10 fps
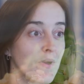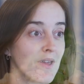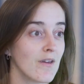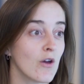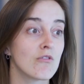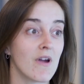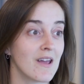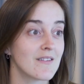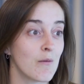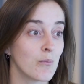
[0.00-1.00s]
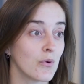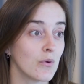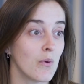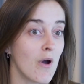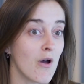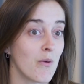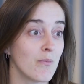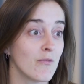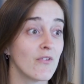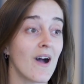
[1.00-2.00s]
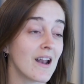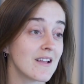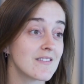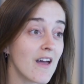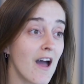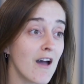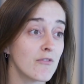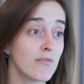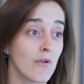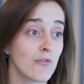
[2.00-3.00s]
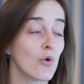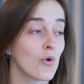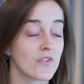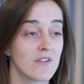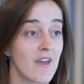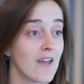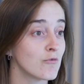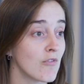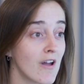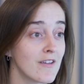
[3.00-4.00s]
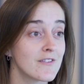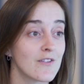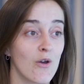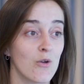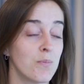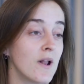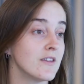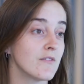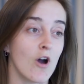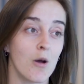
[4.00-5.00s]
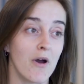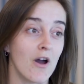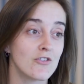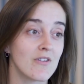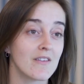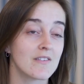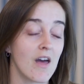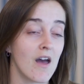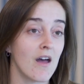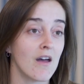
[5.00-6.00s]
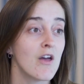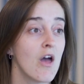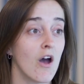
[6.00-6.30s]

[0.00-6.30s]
be a great example um, for Alice to have. Of course, containing rice, so plenty of carbohydrates there.